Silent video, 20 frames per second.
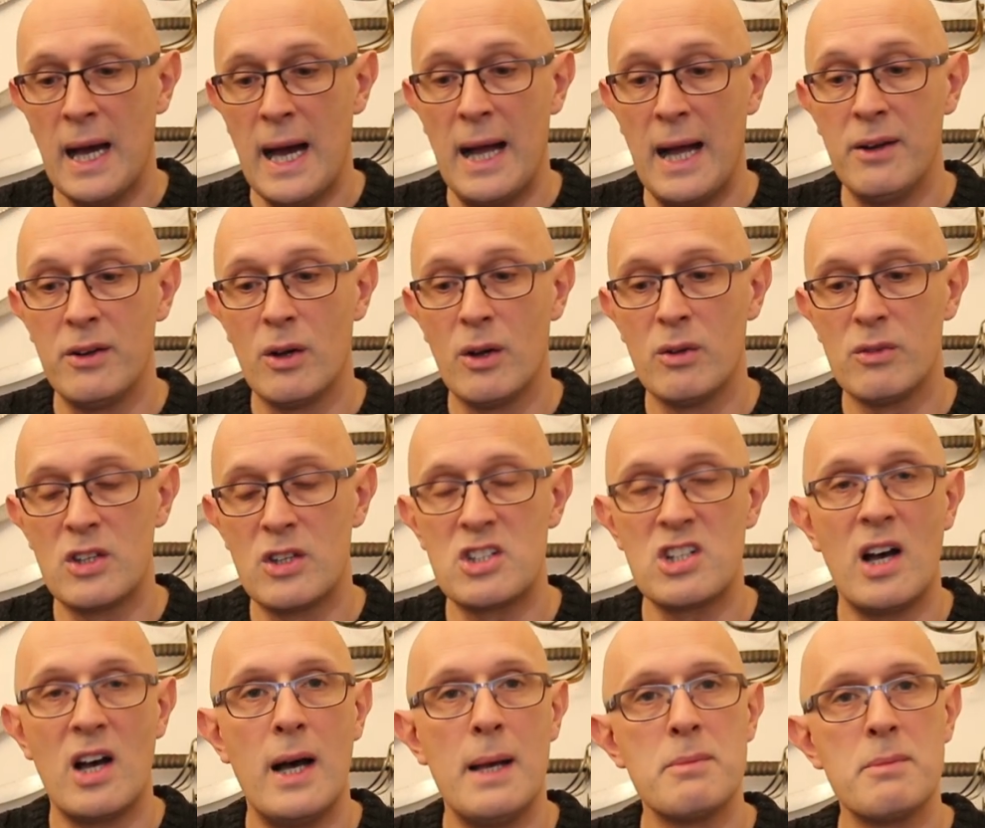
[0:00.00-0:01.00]
And the
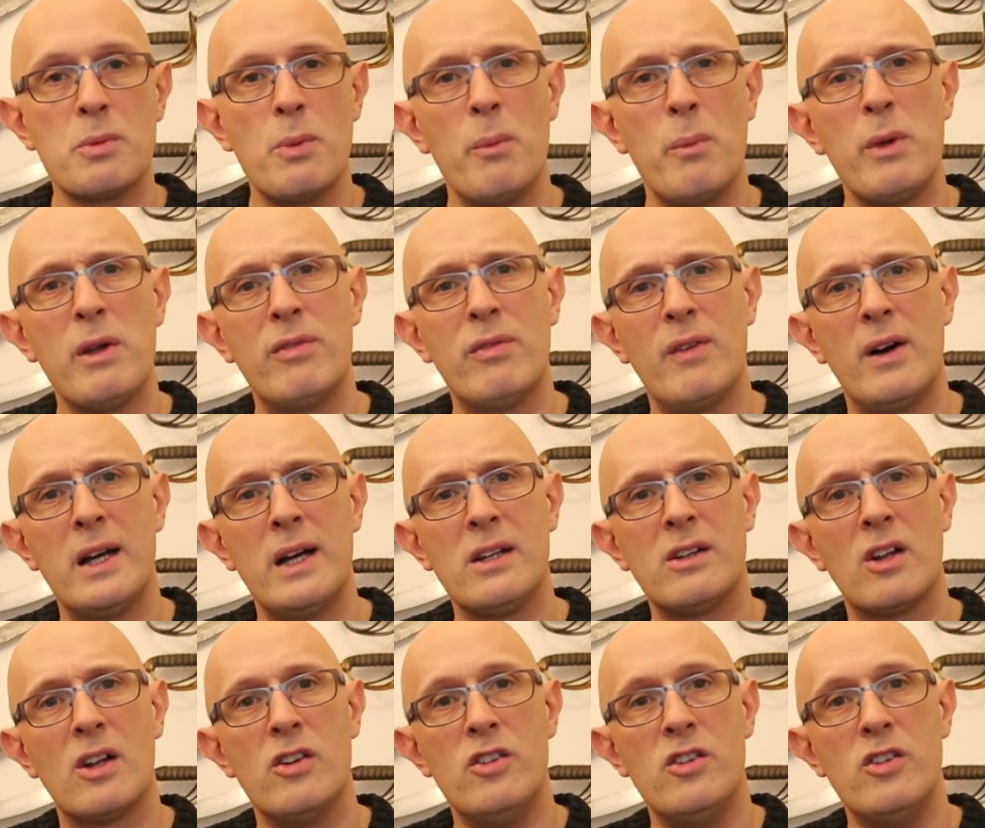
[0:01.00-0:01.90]
times when we find